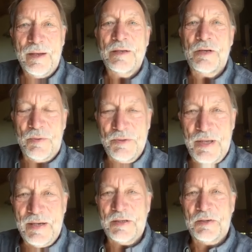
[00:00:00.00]
So it was
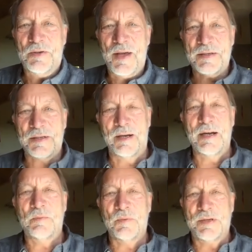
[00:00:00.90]
there. So that
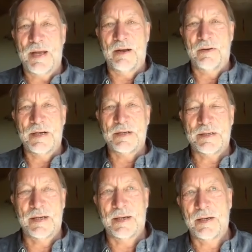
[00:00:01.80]
side was there, and
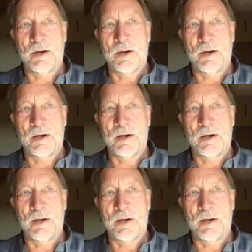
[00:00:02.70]
just saying,